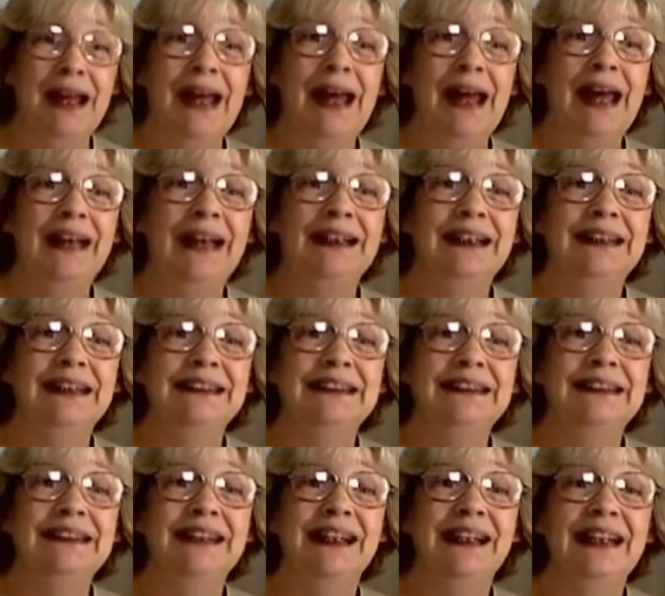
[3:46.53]
and
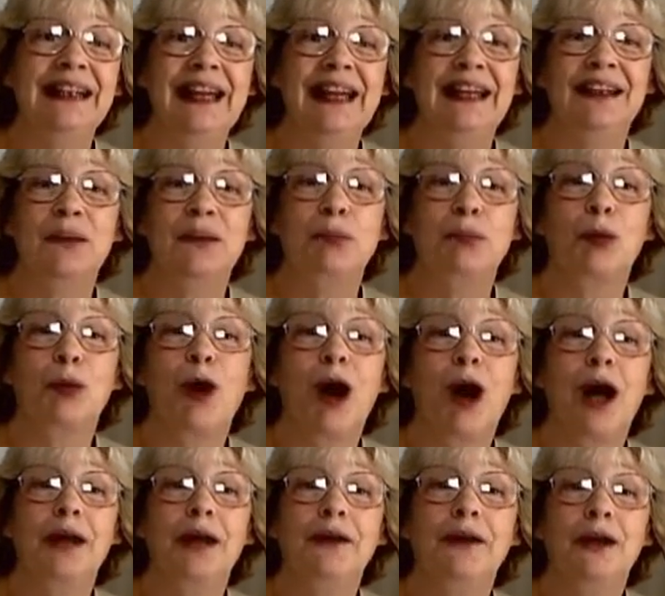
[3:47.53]
conciliated
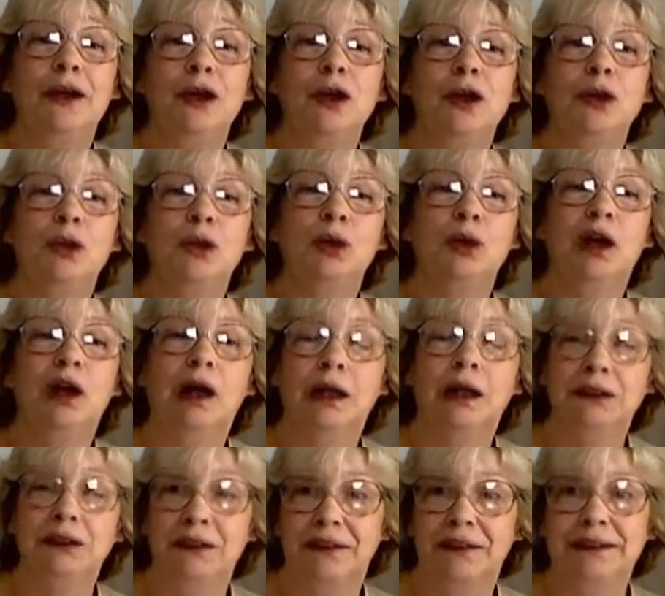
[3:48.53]
abroad, who are
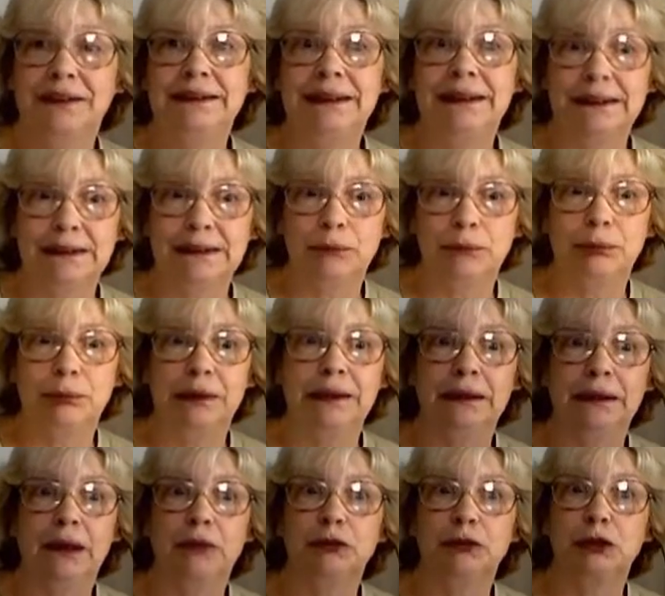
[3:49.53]
under the discipline
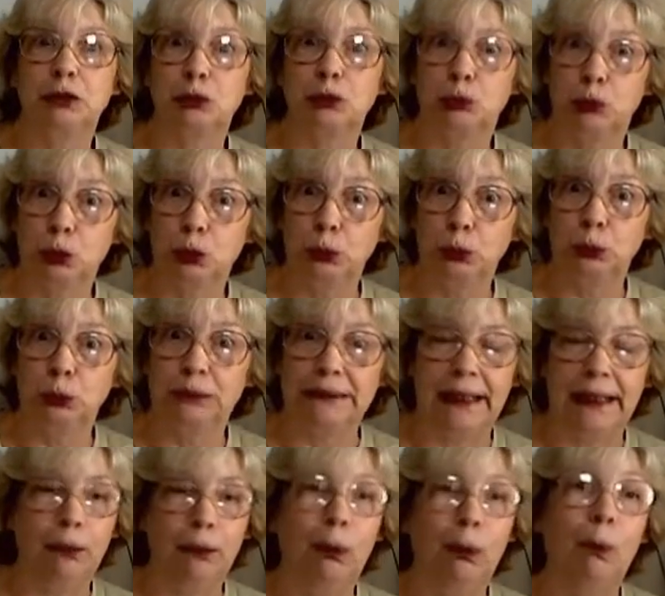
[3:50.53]
of shrews
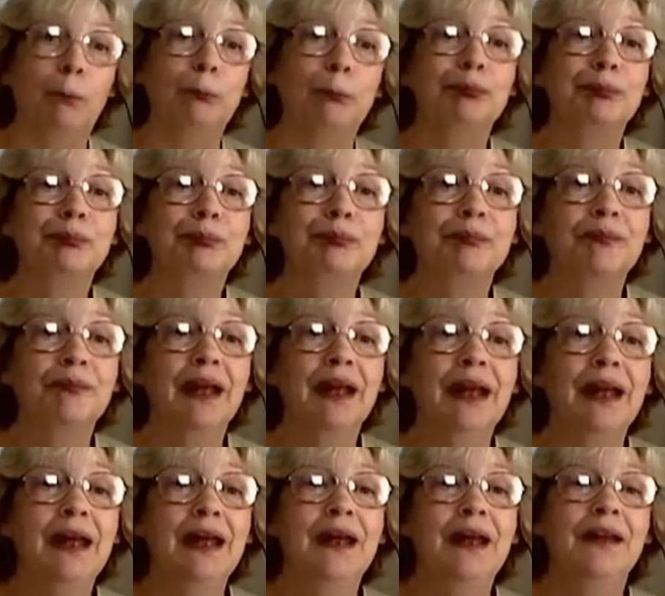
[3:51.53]
at home.
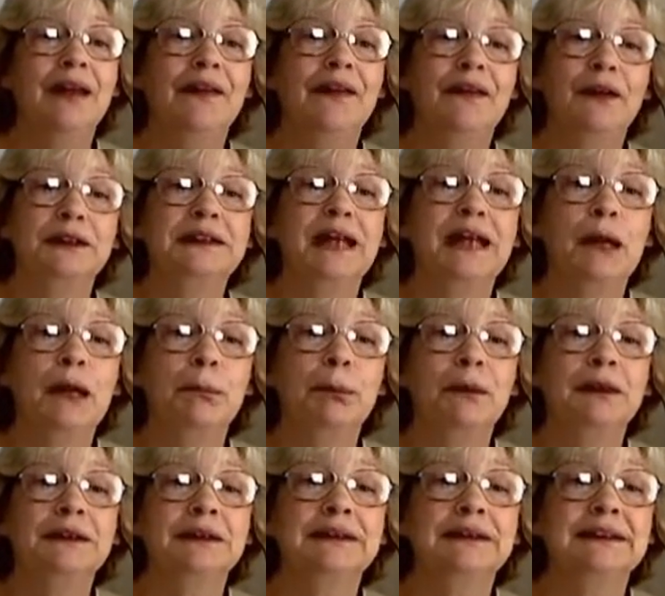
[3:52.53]
Their
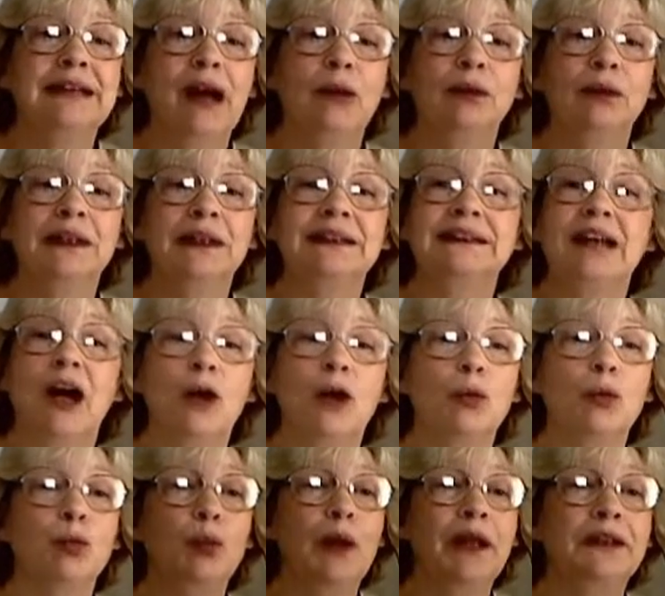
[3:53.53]
tempers, doubtless, are
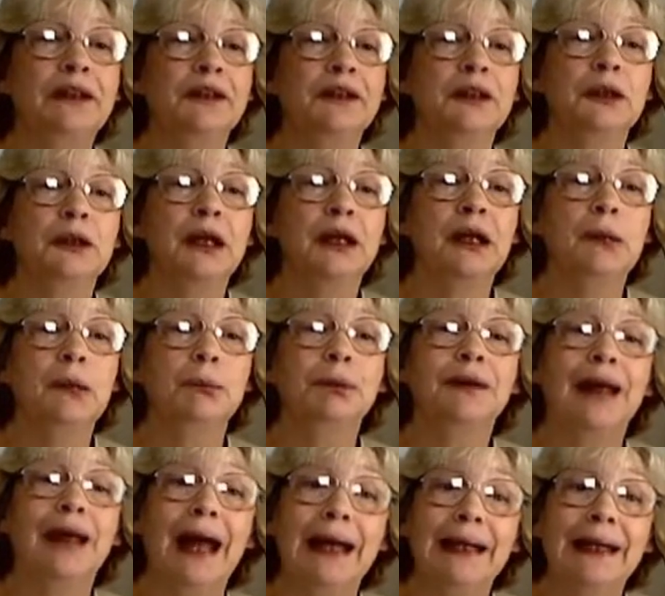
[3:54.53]
rendered
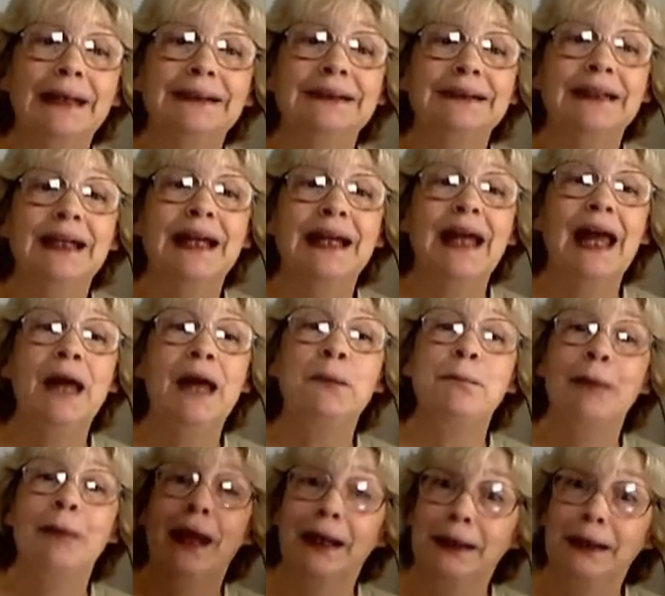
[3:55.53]
pliant and
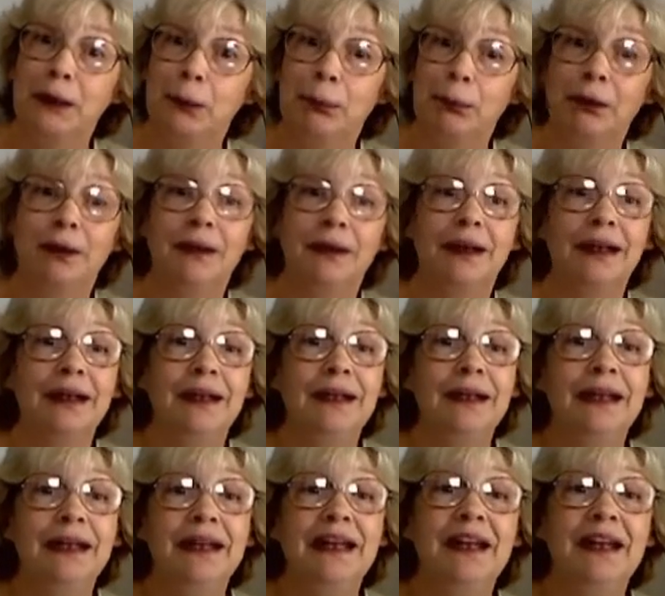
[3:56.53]
malleable
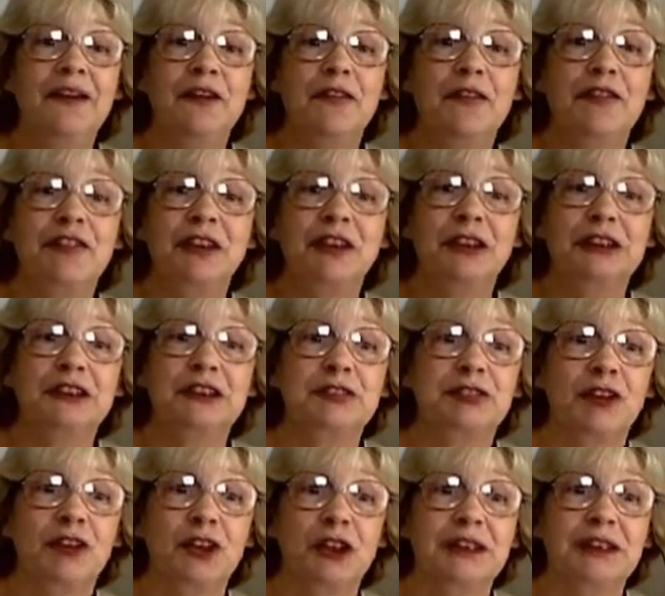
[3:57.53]
in the fierce
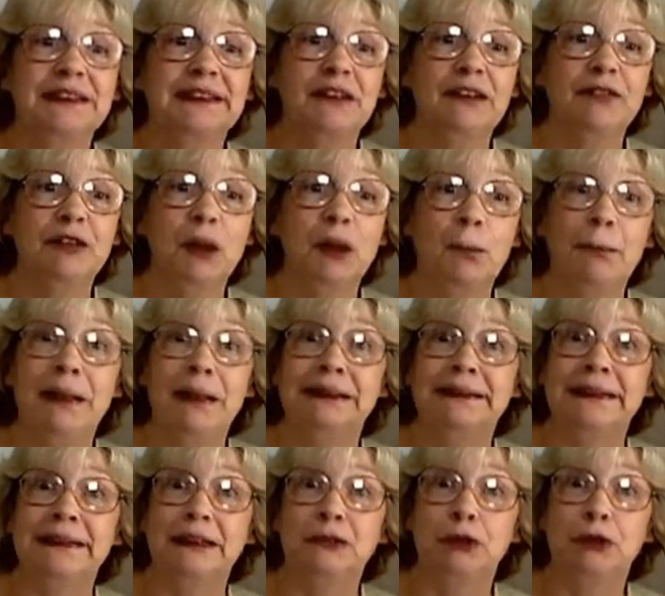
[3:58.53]
furnace of
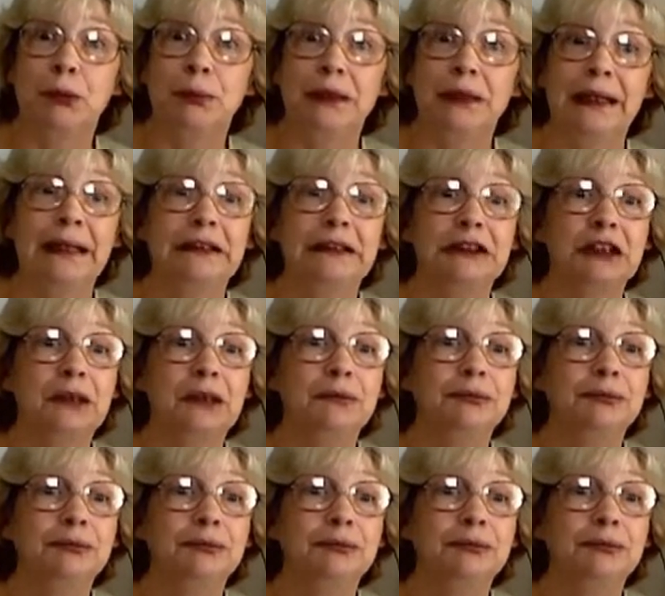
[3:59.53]
domestic tribulation,